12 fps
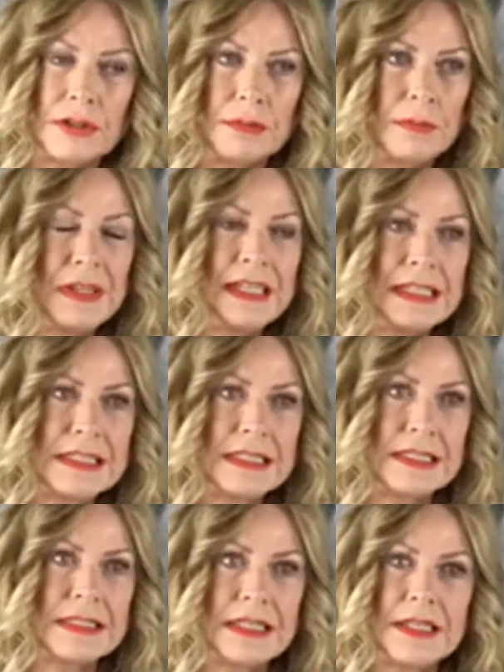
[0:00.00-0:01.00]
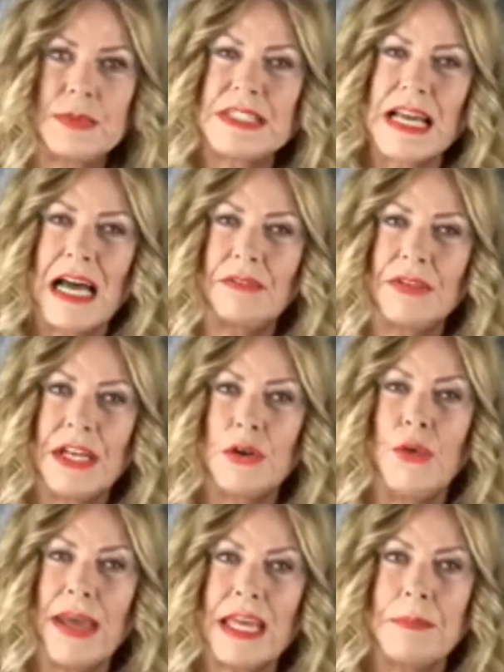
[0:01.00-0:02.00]
places that he was having and
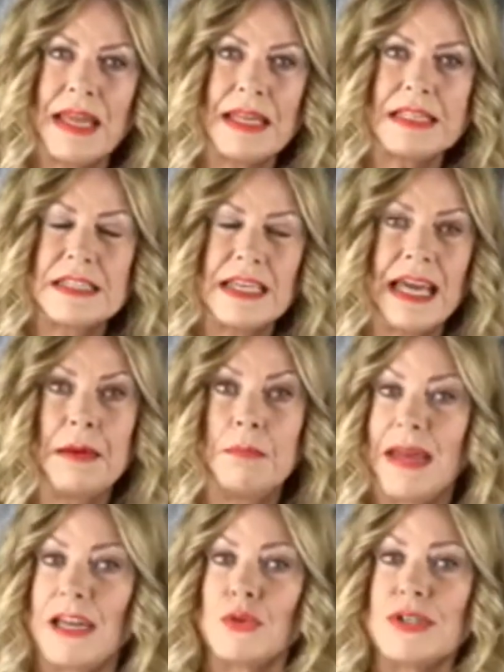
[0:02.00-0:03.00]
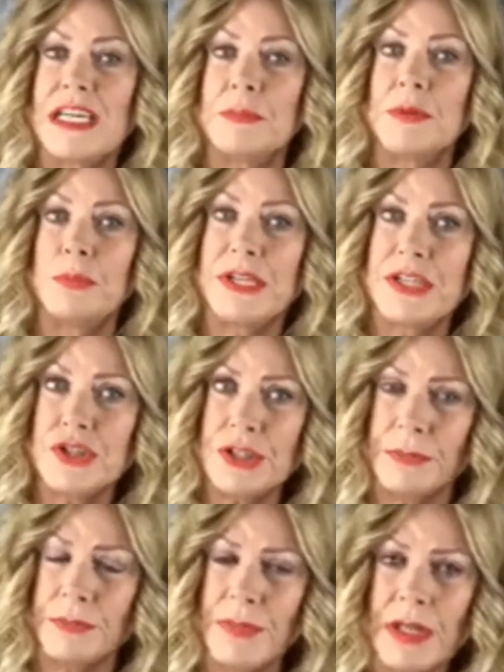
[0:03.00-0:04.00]
recommending to get microdermabrasion,
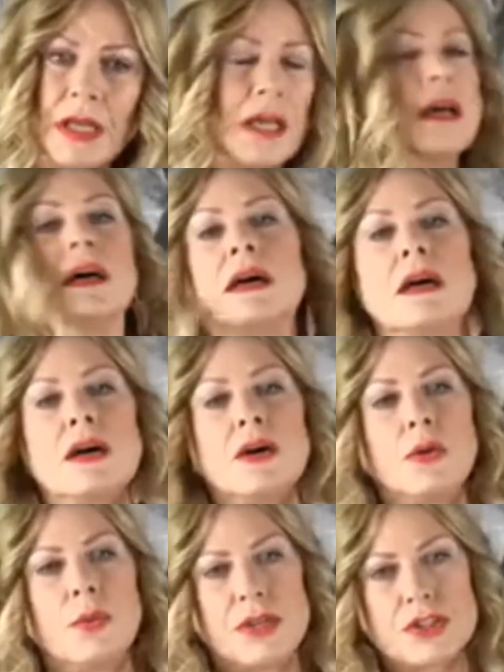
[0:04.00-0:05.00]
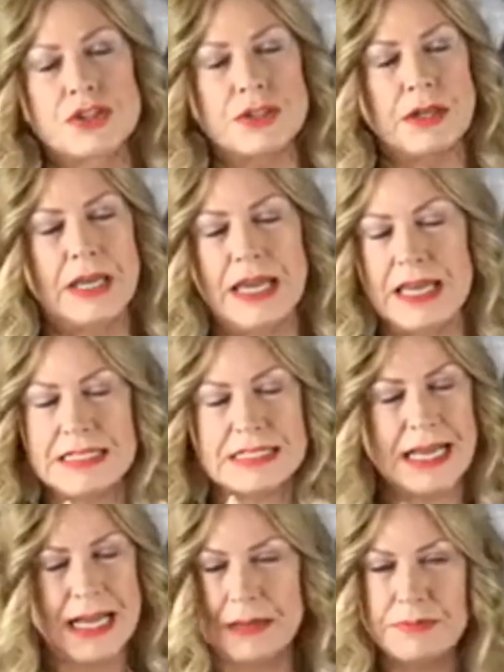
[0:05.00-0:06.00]
which is
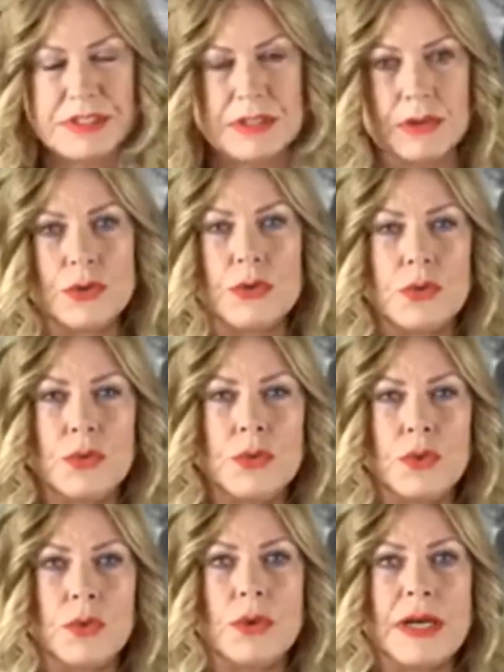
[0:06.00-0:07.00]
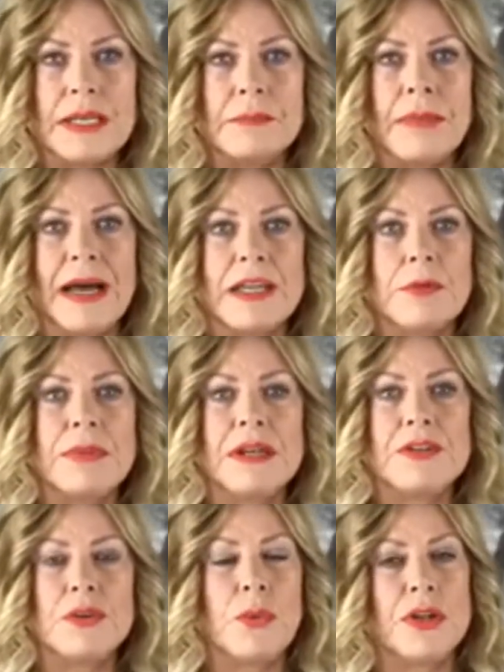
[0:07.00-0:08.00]
absolute no-no in my
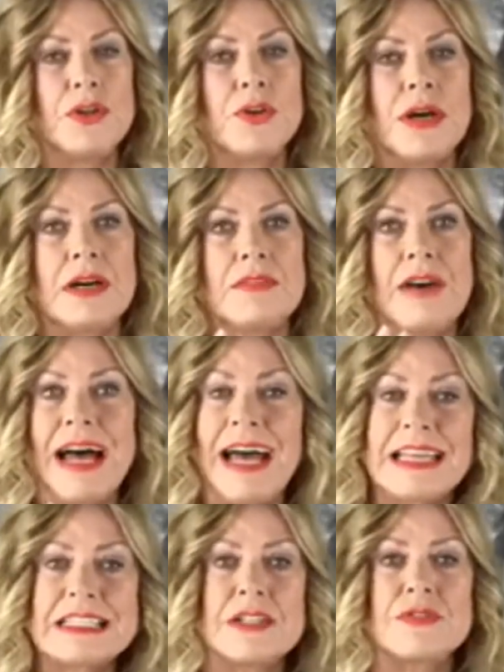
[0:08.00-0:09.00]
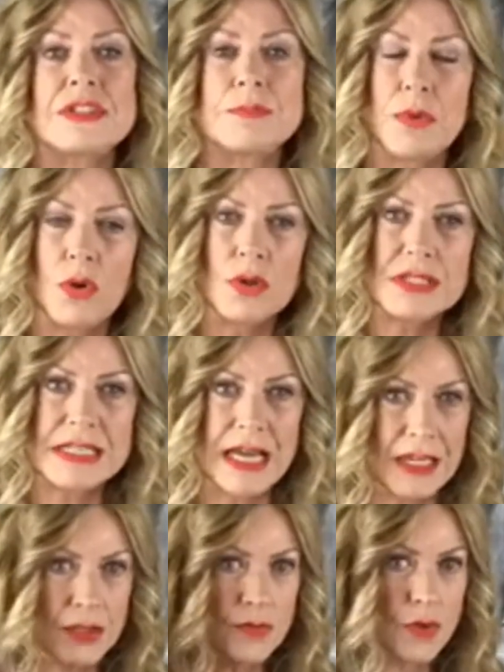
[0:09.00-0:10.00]
opinion when you have active spots
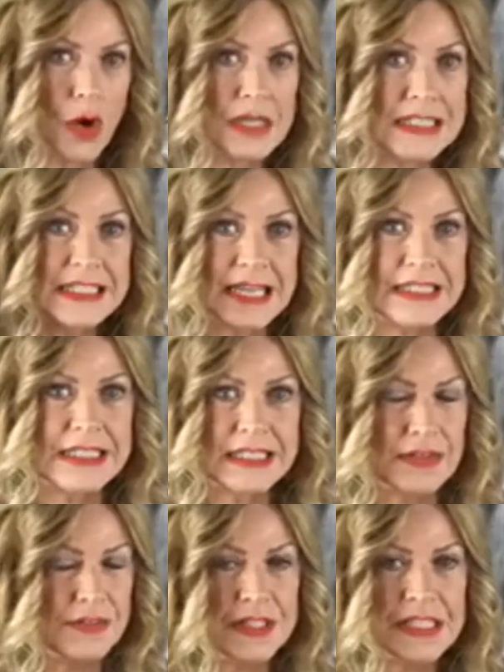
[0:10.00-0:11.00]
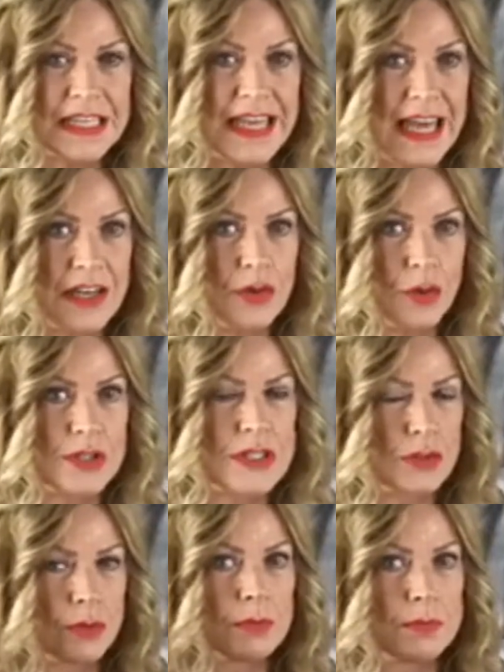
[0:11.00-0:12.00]
and you've got a sensitivity getting on.
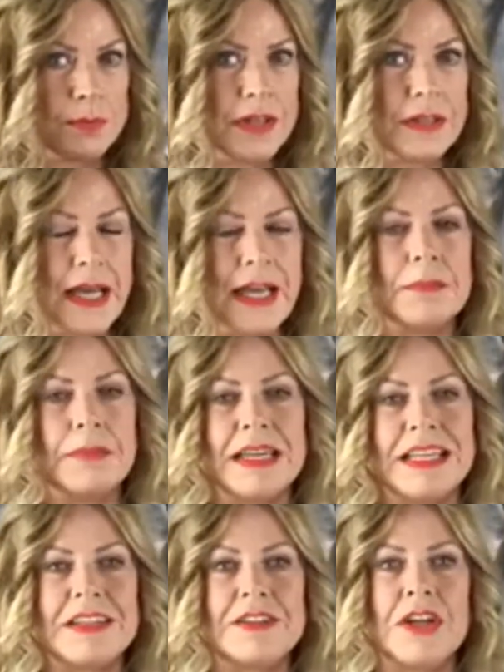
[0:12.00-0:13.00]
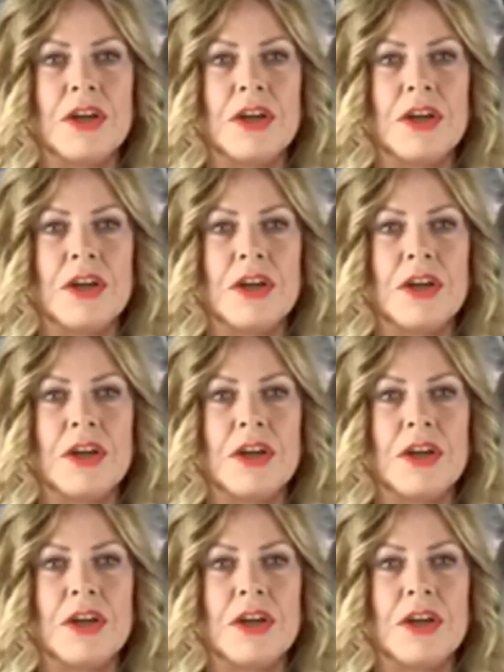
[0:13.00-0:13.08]
So bear that in mind